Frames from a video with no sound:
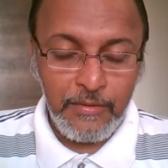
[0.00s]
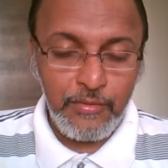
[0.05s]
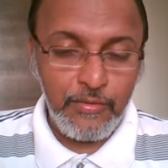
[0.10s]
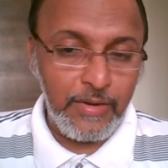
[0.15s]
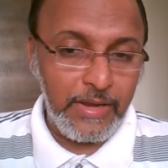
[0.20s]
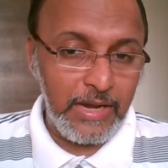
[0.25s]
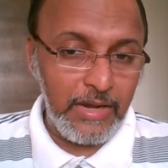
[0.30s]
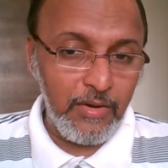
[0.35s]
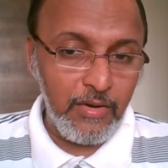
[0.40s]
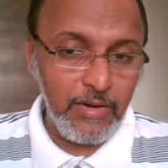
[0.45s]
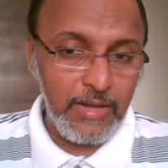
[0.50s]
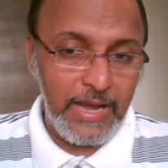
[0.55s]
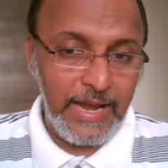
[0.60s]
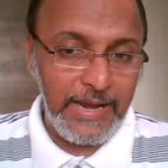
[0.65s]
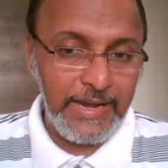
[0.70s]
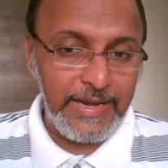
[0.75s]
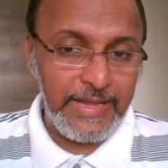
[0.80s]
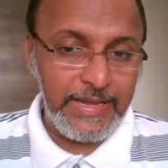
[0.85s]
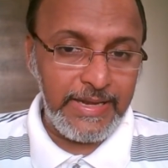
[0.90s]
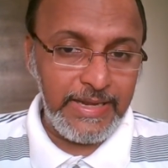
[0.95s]
You cannot
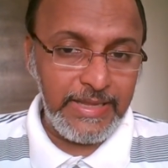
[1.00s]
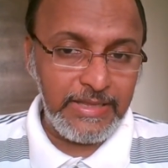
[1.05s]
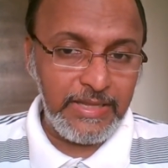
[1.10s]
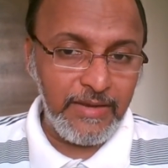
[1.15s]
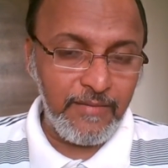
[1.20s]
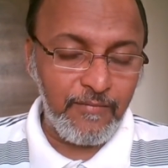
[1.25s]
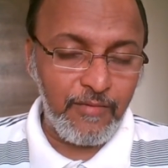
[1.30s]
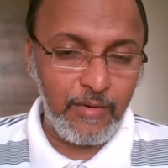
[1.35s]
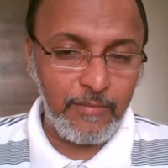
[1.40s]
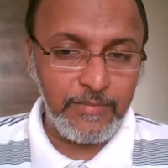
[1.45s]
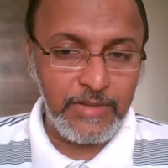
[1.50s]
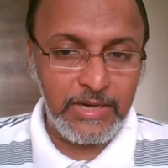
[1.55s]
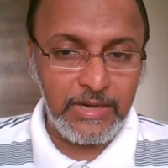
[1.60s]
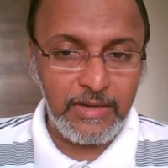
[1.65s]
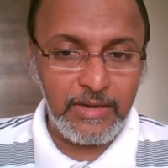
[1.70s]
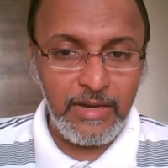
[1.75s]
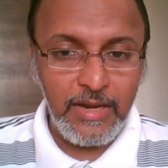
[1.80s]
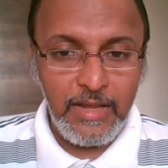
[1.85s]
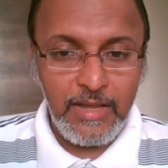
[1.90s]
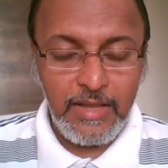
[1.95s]
hide anything from
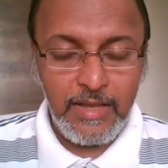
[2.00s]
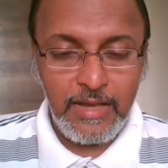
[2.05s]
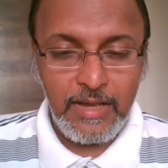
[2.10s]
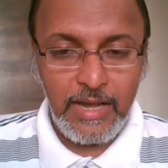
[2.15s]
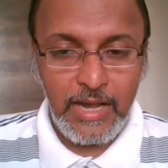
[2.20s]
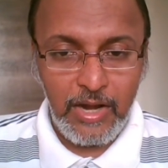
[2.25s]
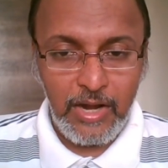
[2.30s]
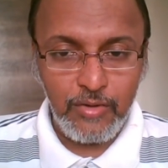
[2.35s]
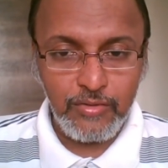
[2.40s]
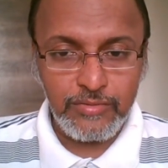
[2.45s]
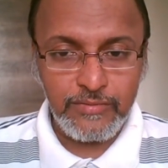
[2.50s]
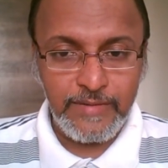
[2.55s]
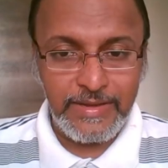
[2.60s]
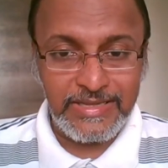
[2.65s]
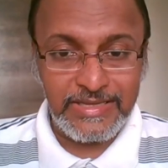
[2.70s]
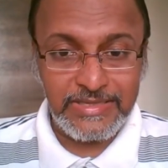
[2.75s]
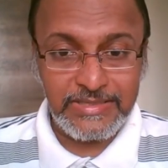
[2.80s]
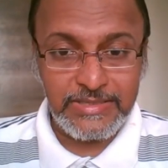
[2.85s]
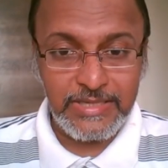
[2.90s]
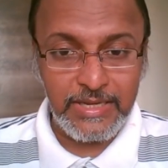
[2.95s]
that uh, house
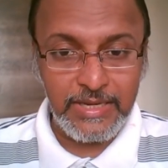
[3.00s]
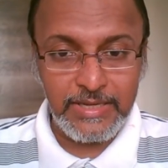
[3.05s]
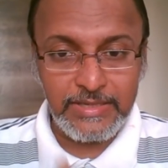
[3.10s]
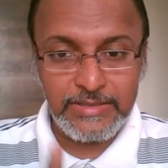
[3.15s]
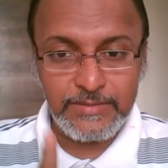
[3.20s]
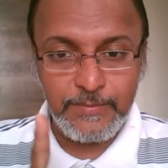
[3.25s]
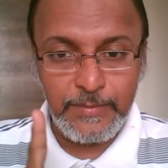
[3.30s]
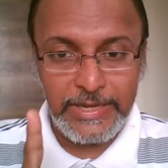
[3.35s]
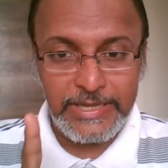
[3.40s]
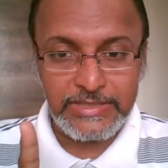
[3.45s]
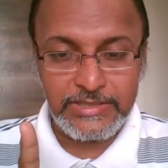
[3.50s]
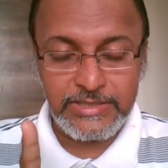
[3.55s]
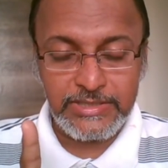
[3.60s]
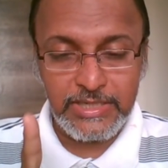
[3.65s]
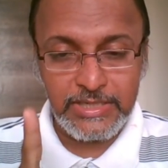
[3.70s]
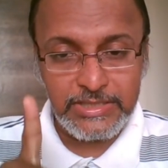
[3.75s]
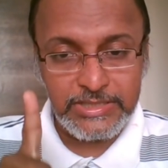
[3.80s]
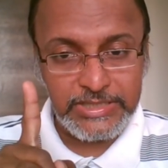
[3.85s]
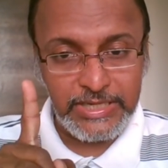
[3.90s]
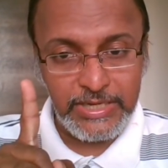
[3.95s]
where the Sun is placed.
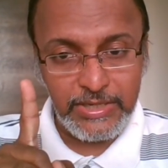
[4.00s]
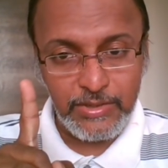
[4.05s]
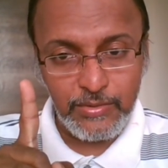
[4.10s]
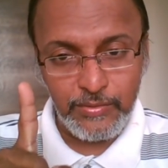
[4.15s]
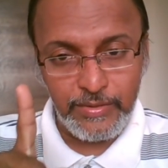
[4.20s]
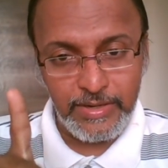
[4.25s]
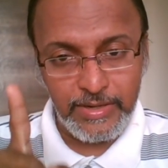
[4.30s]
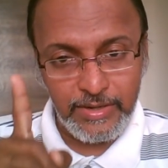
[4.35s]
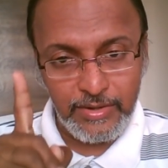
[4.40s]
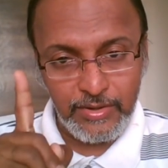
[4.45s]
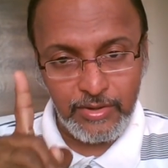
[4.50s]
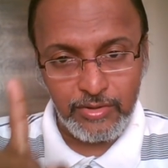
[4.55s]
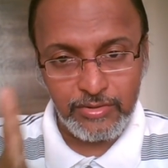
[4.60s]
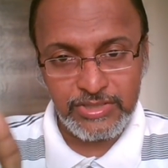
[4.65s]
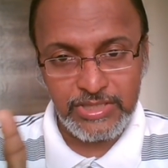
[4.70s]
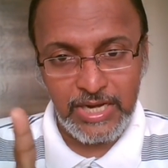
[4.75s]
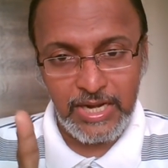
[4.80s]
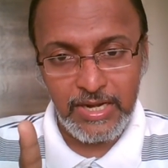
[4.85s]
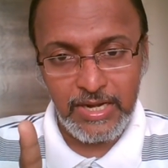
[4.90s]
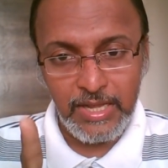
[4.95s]
Just see to it in your
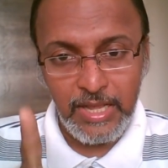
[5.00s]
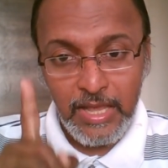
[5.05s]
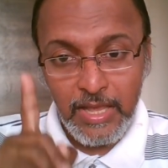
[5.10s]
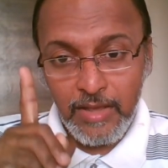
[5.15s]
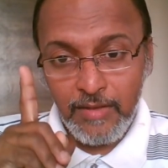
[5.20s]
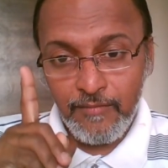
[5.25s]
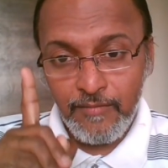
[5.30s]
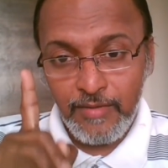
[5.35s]
chart.